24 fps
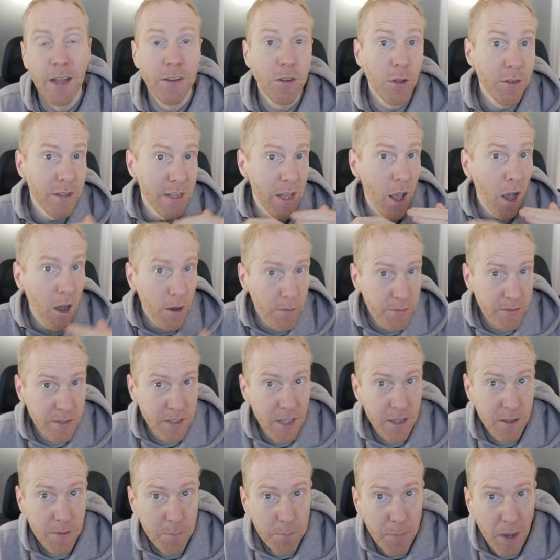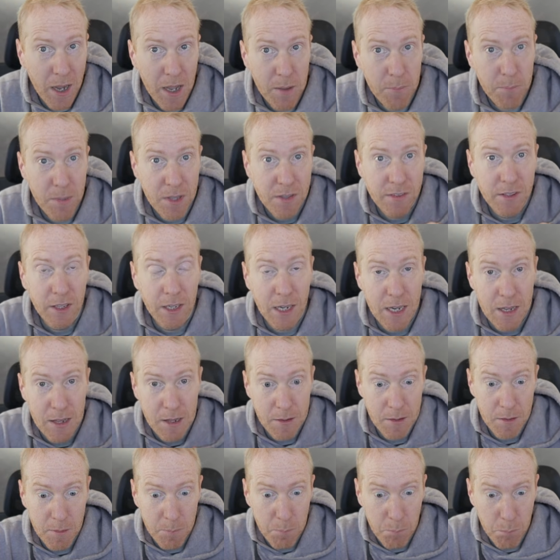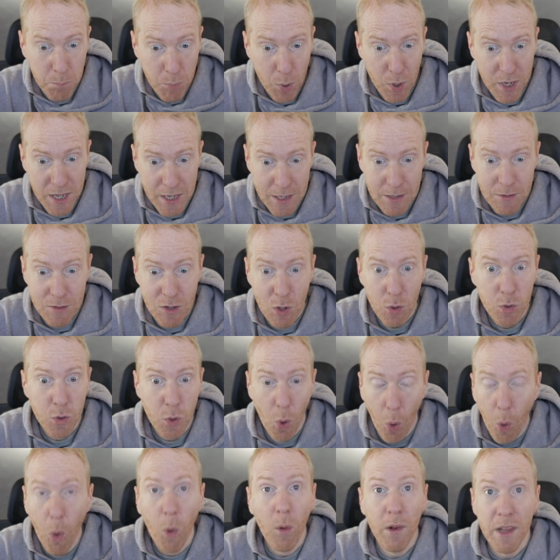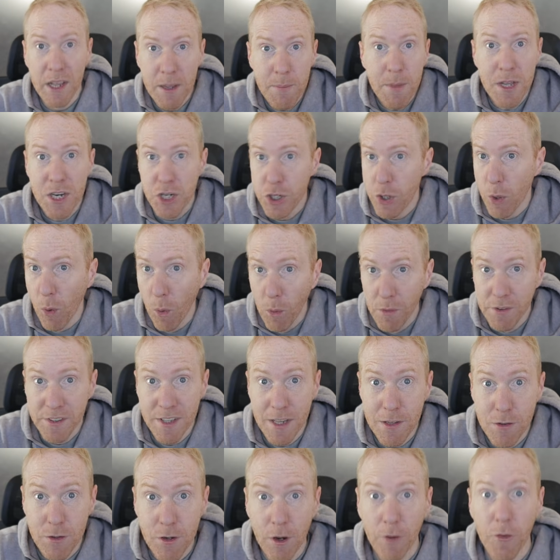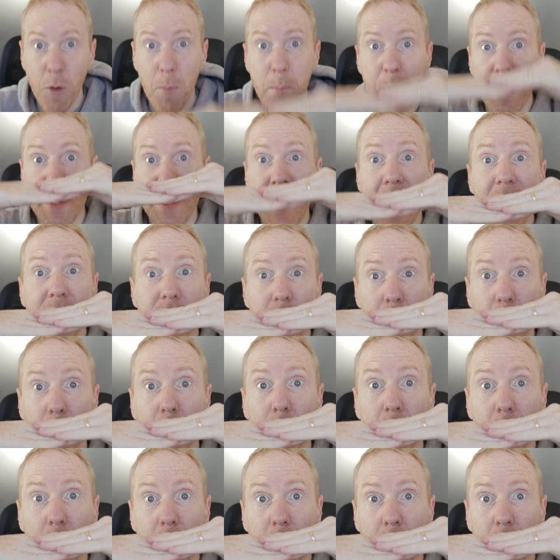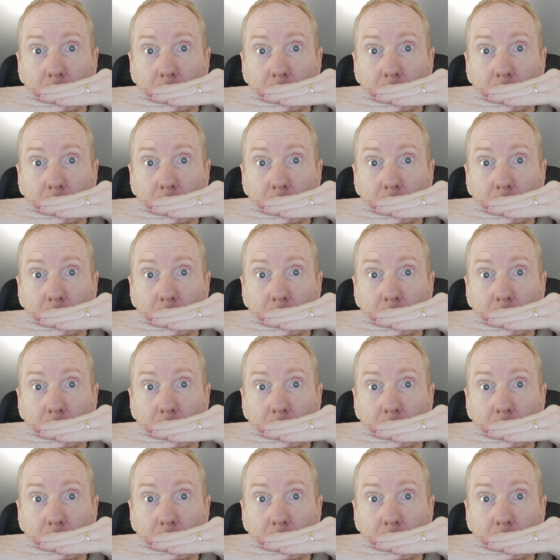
And so the offset, by basically putting the whole image, the whole sensor on a pedestal,